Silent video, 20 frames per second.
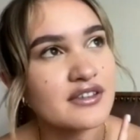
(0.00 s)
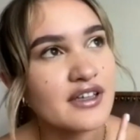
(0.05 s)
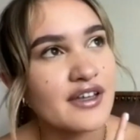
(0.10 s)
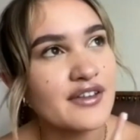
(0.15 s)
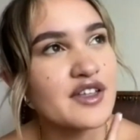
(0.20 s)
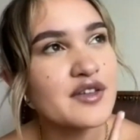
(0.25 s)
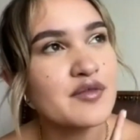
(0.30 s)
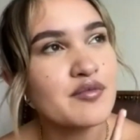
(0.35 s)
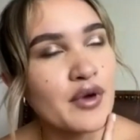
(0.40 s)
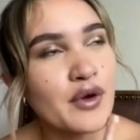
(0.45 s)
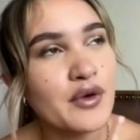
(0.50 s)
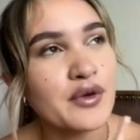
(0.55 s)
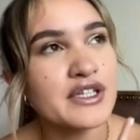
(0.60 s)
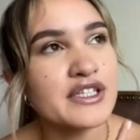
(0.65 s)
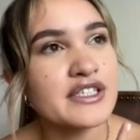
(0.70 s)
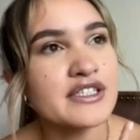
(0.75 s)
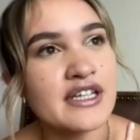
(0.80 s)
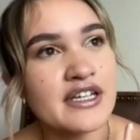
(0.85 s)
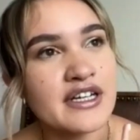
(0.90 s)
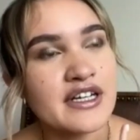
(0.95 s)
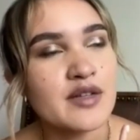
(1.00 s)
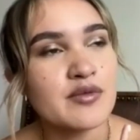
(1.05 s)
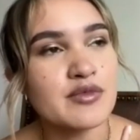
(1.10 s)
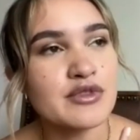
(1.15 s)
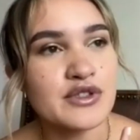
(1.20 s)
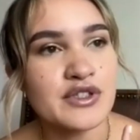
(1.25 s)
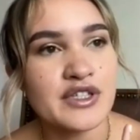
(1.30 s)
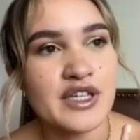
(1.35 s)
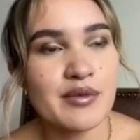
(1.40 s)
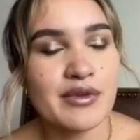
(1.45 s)
I think Bodie ended up
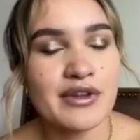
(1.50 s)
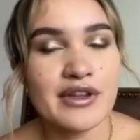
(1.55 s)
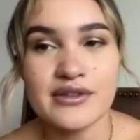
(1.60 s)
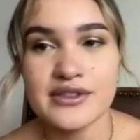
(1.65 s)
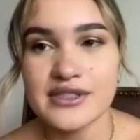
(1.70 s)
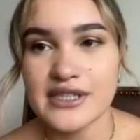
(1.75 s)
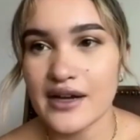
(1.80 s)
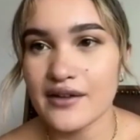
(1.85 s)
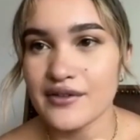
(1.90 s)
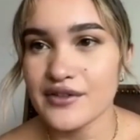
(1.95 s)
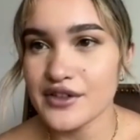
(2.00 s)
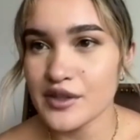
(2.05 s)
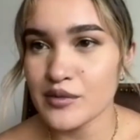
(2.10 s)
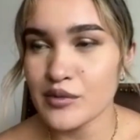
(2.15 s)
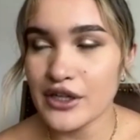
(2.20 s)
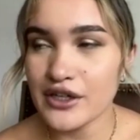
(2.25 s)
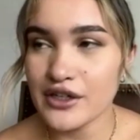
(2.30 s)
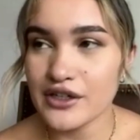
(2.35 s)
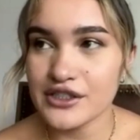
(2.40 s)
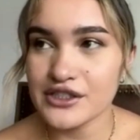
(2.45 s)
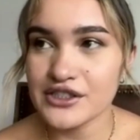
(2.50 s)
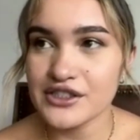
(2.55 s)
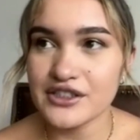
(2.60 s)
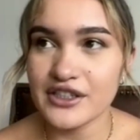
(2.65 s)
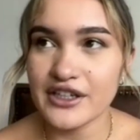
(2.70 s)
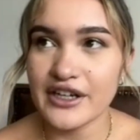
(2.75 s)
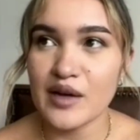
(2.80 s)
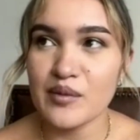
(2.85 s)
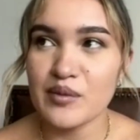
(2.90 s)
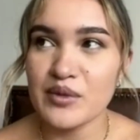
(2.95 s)
doing it, but that was after the blind auditions
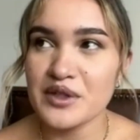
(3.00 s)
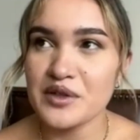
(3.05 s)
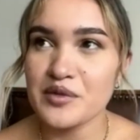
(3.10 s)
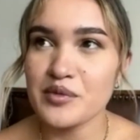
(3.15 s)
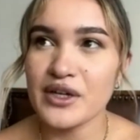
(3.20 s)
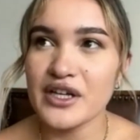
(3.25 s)
had happened.